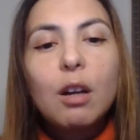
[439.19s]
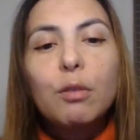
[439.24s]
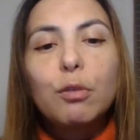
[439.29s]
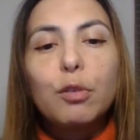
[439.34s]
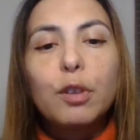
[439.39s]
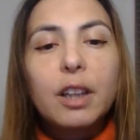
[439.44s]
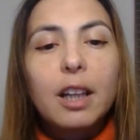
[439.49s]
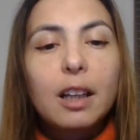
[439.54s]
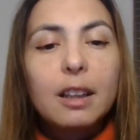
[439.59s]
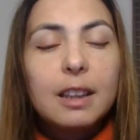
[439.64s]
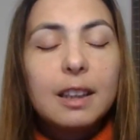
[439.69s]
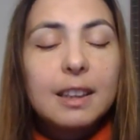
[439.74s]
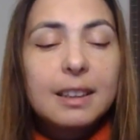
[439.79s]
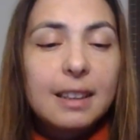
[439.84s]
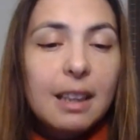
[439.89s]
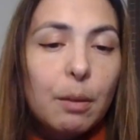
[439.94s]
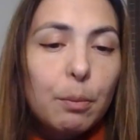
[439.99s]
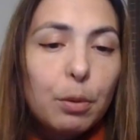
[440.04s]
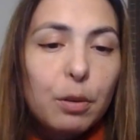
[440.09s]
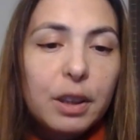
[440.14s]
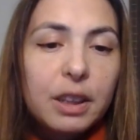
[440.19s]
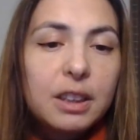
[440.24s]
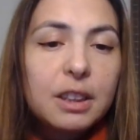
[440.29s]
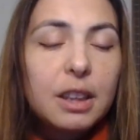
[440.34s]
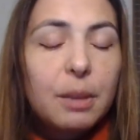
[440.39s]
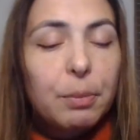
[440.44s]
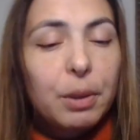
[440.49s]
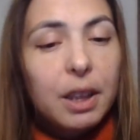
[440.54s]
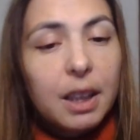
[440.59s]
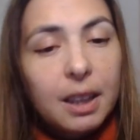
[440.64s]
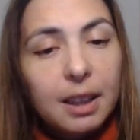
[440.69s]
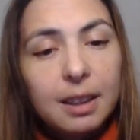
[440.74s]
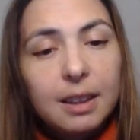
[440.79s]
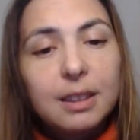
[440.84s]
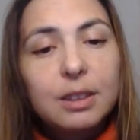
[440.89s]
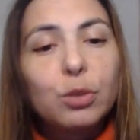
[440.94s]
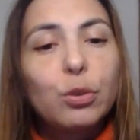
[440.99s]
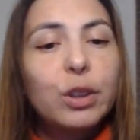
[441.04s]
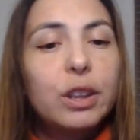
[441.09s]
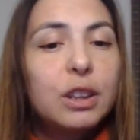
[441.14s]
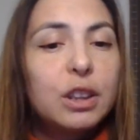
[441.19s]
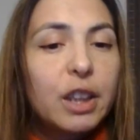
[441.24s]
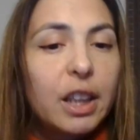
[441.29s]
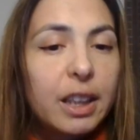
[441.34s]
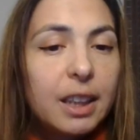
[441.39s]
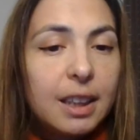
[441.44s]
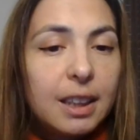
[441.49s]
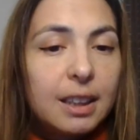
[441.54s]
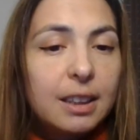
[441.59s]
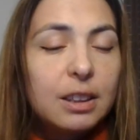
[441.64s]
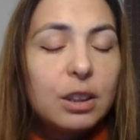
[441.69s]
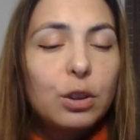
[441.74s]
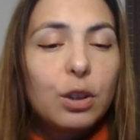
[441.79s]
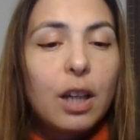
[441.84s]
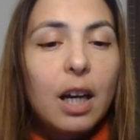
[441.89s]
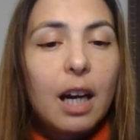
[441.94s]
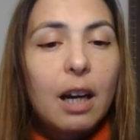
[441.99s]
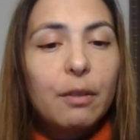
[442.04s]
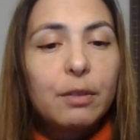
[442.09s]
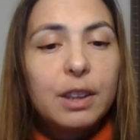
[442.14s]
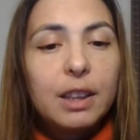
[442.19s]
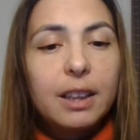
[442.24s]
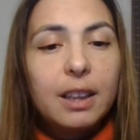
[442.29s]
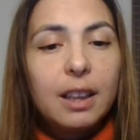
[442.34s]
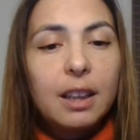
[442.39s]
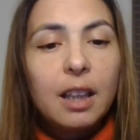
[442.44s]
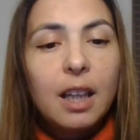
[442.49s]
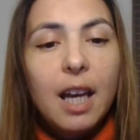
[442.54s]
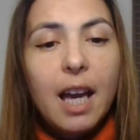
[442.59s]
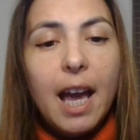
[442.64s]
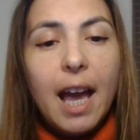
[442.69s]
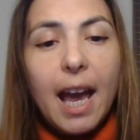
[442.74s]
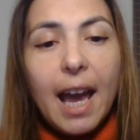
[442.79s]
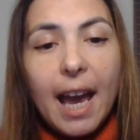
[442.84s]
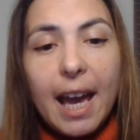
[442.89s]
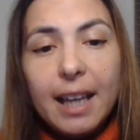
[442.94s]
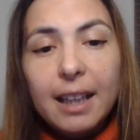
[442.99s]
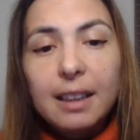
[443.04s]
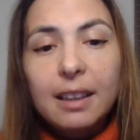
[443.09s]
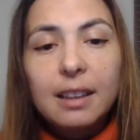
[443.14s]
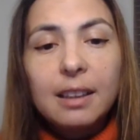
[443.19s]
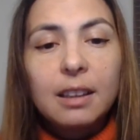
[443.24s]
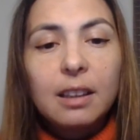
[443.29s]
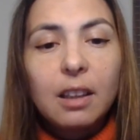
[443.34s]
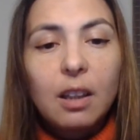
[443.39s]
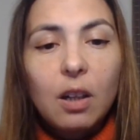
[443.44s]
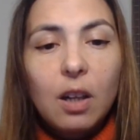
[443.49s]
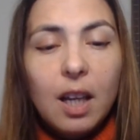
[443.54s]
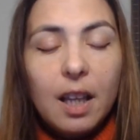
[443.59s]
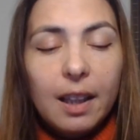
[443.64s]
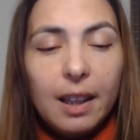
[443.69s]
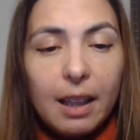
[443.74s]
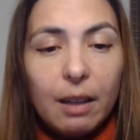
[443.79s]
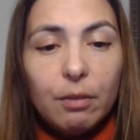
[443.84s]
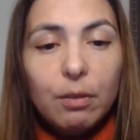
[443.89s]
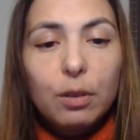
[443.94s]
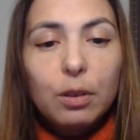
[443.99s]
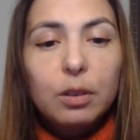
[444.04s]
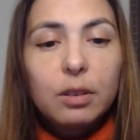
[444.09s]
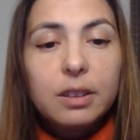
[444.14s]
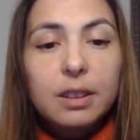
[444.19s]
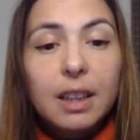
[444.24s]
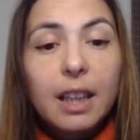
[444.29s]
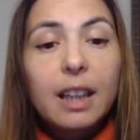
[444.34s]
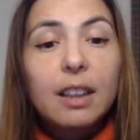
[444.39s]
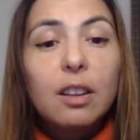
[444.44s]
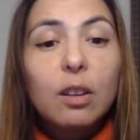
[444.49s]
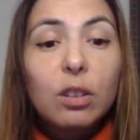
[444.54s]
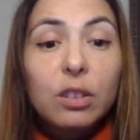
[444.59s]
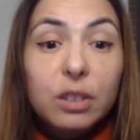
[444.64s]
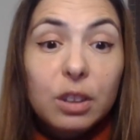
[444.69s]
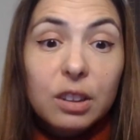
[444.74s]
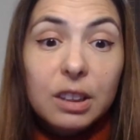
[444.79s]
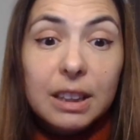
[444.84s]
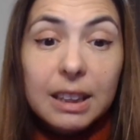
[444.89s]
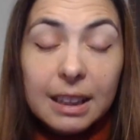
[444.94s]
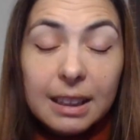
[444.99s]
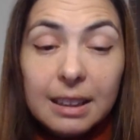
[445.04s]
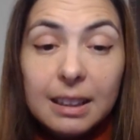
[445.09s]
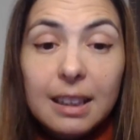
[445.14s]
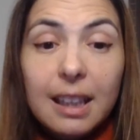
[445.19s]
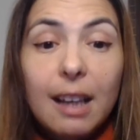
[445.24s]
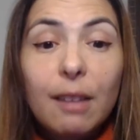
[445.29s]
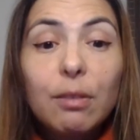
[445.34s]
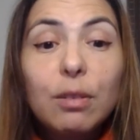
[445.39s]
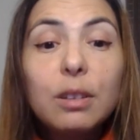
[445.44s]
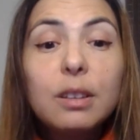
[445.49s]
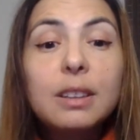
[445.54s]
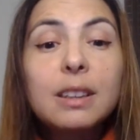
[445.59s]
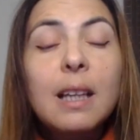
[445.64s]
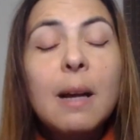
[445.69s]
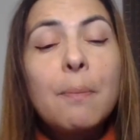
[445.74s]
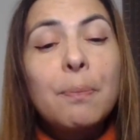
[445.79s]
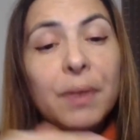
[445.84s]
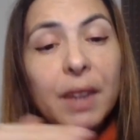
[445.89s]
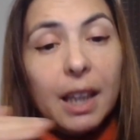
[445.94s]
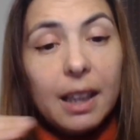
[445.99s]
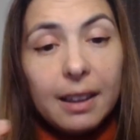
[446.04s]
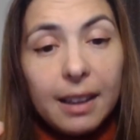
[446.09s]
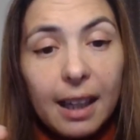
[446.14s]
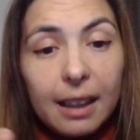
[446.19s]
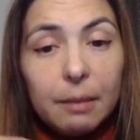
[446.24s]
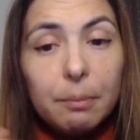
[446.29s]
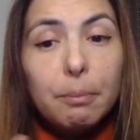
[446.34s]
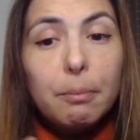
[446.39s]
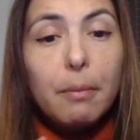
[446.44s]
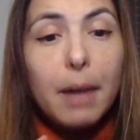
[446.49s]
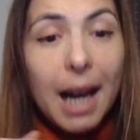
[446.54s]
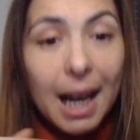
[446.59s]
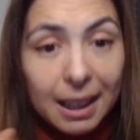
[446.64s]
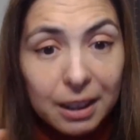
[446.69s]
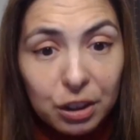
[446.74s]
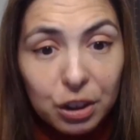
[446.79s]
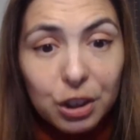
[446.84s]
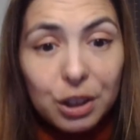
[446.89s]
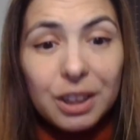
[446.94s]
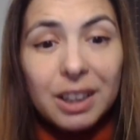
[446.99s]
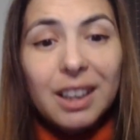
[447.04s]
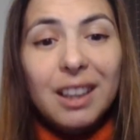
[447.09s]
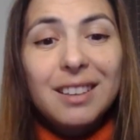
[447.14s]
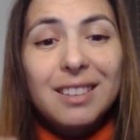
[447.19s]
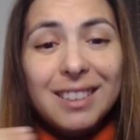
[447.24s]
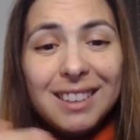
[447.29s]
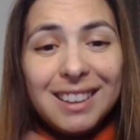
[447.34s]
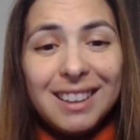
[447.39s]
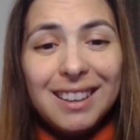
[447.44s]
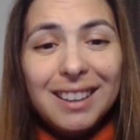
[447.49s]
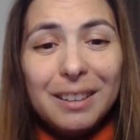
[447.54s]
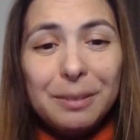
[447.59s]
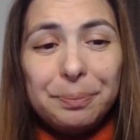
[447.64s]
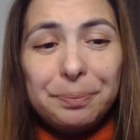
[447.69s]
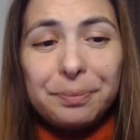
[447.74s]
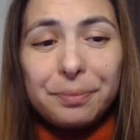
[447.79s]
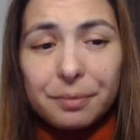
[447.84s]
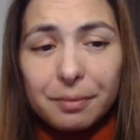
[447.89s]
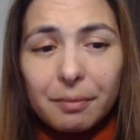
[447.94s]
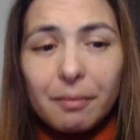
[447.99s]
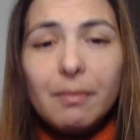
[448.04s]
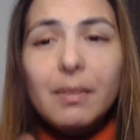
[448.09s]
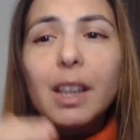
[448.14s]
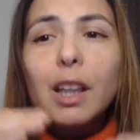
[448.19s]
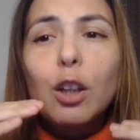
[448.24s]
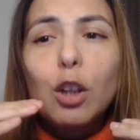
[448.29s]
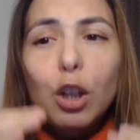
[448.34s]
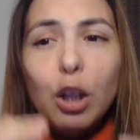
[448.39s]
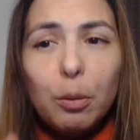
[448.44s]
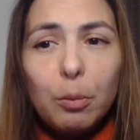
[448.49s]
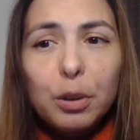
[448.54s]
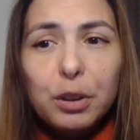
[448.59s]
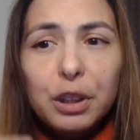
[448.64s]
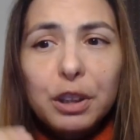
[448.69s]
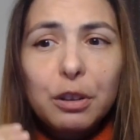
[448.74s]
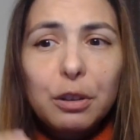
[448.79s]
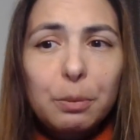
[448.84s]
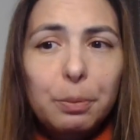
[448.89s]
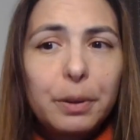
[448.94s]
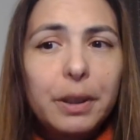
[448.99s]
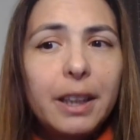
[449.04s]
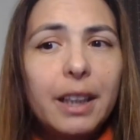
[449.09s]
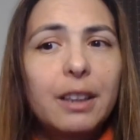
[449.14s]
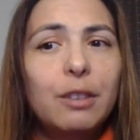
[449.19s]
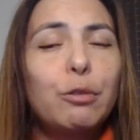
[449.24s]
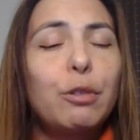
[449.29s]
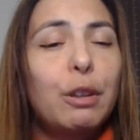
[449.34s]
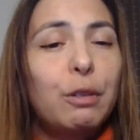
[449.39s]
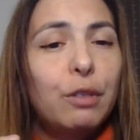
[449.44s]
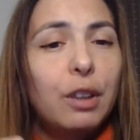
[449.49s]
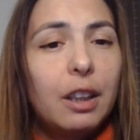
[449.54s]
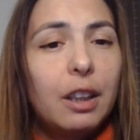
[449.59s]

For example, in Japanese or in Chinese, you have the N levels and also 6 levels that match the Common European